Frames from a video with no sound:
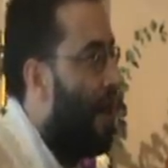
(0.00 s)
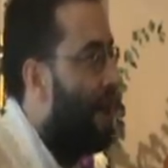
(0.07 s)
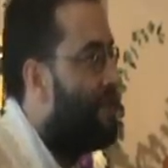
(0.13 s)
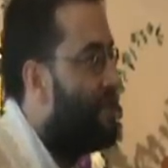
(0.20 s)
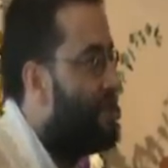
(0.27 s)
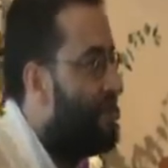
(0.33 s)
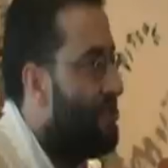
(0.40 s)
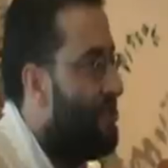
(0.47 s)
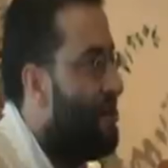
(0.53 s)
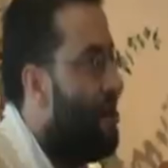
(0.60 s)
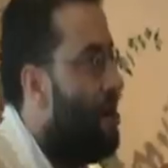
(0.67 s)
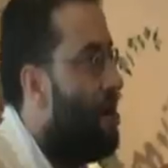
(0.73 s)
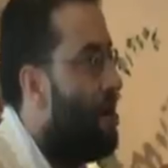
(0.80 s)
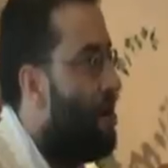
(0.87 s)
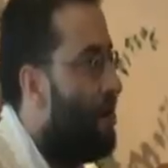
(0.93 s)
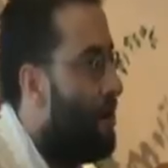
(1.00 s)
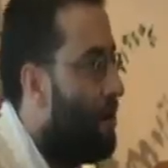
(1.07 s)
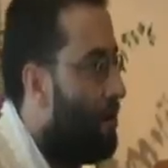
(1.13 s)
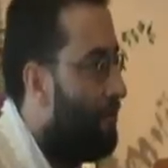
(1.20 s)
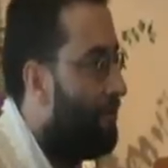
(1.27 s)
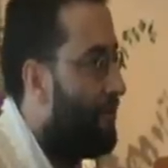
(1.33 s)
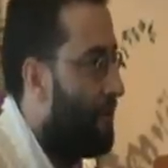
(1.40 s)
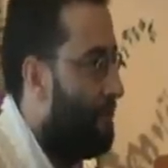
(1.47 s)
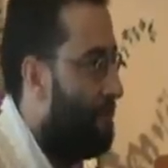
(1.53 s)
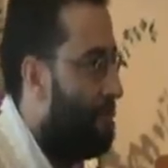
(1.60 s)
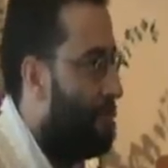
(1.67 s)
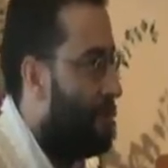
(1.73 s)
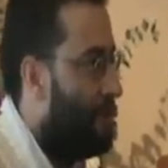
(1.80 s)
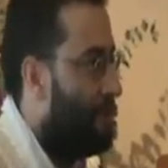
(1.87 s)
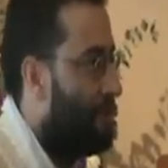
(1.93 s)
I still love them.
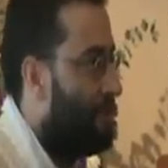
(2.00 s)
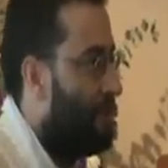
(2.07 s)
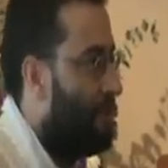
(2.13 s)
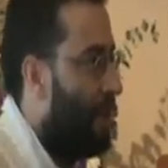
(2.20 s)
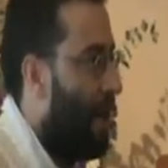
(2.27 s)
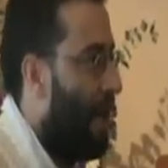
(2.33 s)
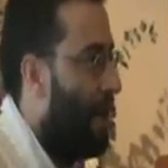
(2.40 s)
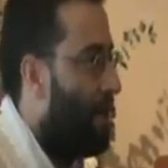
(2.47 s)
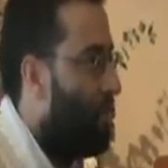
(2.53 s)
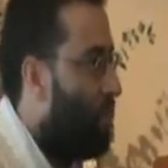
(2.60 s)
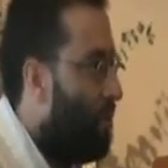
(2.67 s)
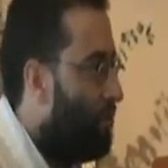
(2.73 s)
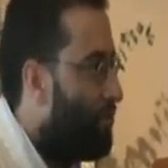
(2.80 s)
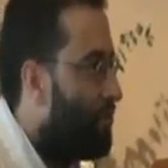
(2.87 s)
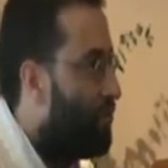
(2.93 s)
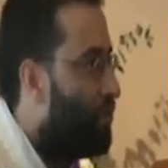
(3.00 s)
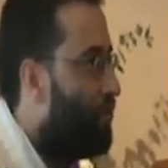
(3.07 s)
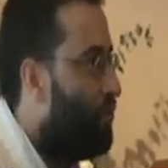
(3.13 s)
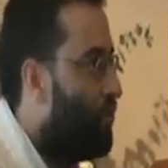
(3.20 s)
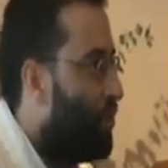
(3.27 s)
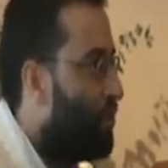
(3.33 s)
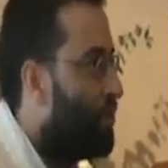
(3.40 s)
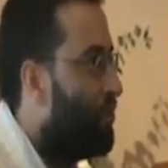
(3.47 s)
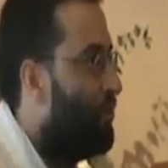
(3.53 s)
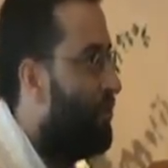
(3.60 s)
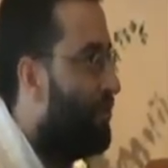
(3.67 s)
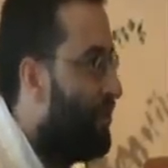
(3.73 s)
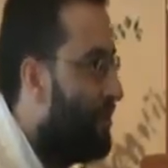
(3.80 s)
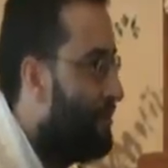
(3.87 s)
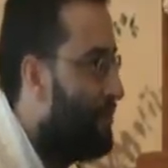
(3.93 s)
I want to work
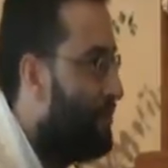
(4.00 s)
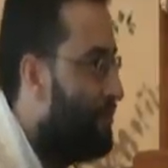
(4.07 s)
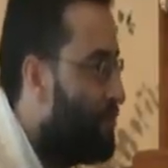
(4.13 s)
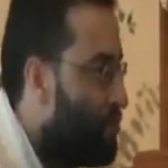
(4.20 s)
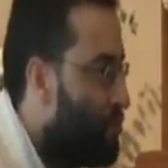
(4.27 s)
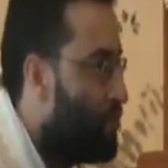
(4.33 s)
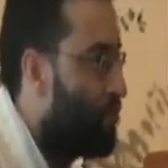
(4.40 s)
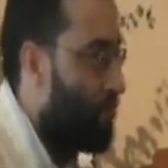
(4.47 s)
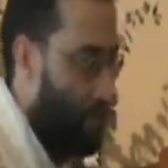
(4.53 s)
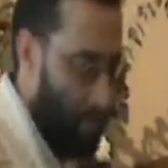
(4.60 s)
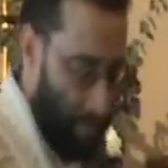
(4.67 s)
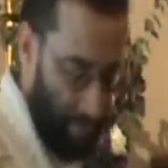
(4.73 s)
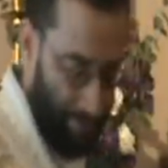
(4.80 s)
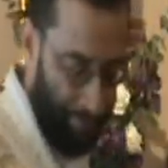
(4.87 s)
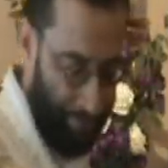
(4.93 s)
with them in the future.